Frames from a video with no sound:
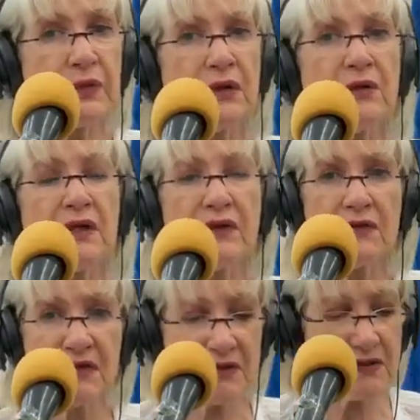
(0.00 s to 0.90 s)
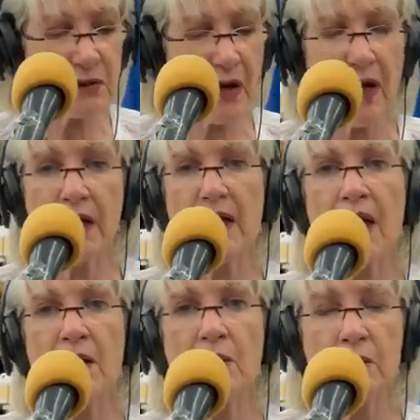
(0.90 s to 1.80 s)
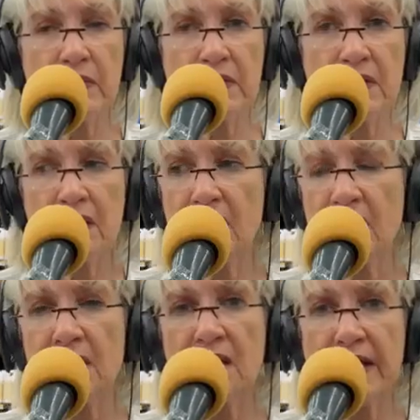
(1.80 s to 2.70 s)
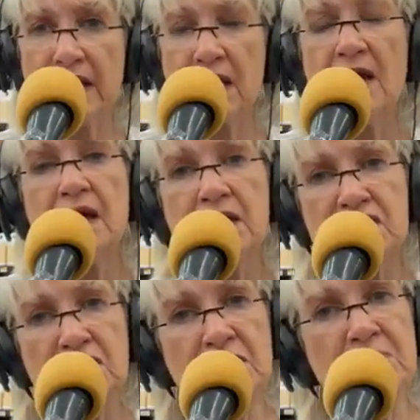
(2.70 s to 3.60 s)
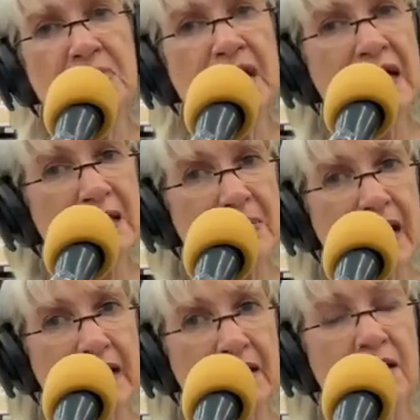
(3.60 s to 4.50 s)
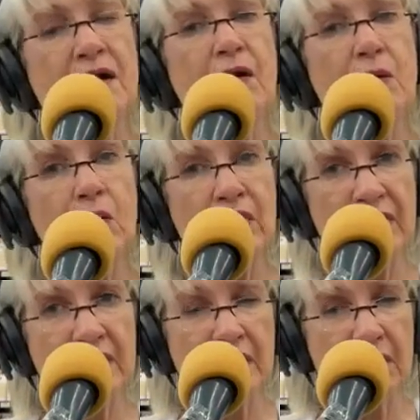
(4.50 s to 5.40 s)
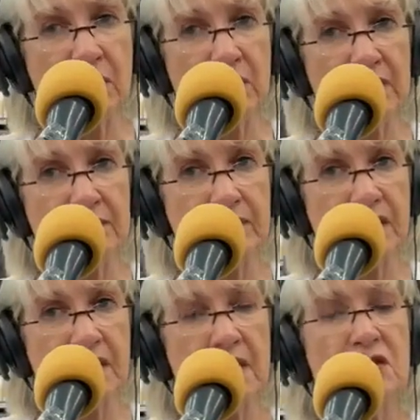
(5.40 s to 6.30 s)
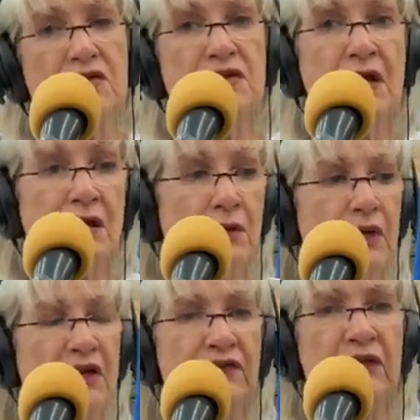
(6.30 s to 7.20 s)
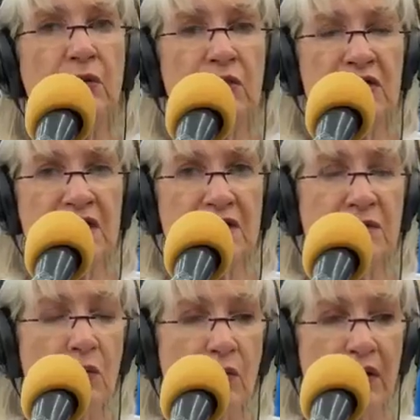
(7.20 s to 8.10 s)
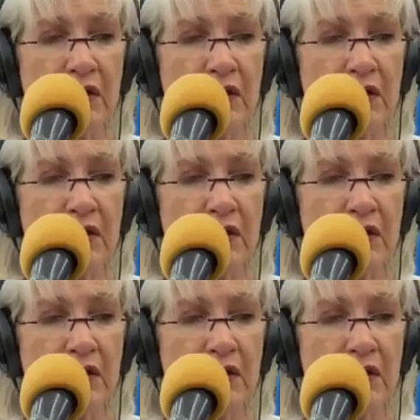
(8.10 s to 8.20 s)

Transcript: sprinkler, and this is why I really like it, because you can piggyback it with another one. So if you didn't